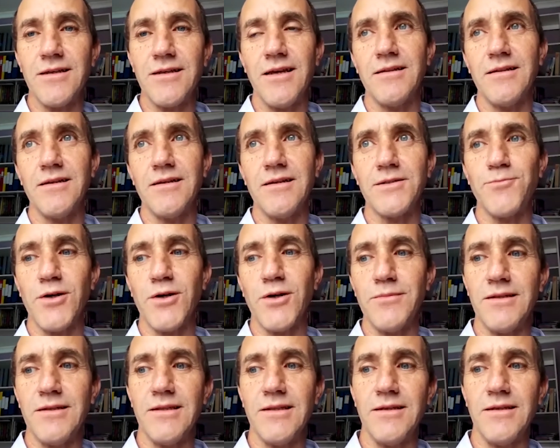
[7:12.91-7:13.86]
and
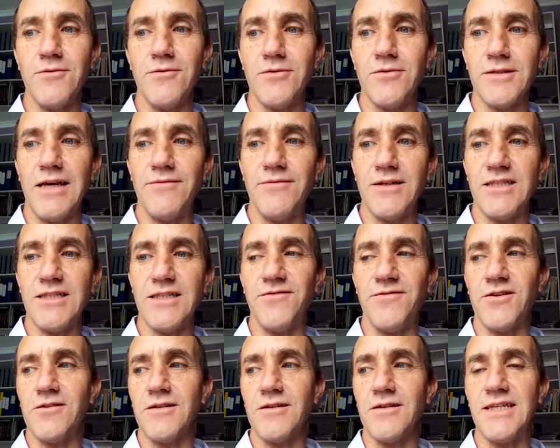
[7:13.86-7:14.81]
he was having
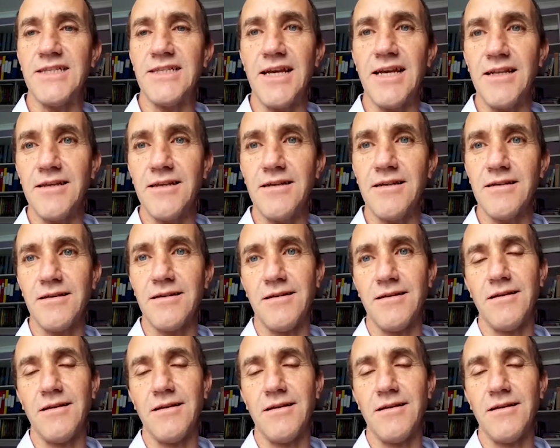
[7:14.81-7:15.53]
difficulty selling it.